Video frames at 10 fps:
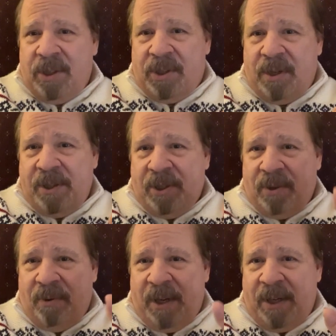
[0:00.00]
So I
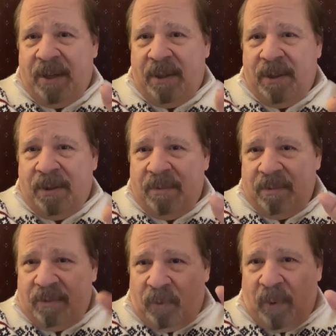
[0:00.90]
just created a little
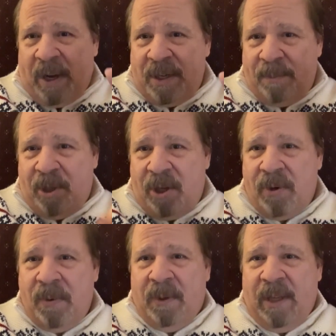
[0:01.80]
random
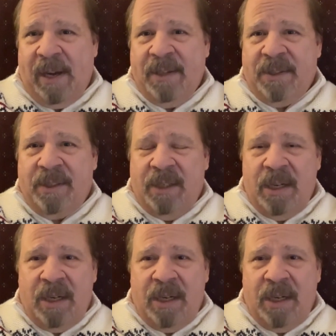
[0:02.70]
queue class.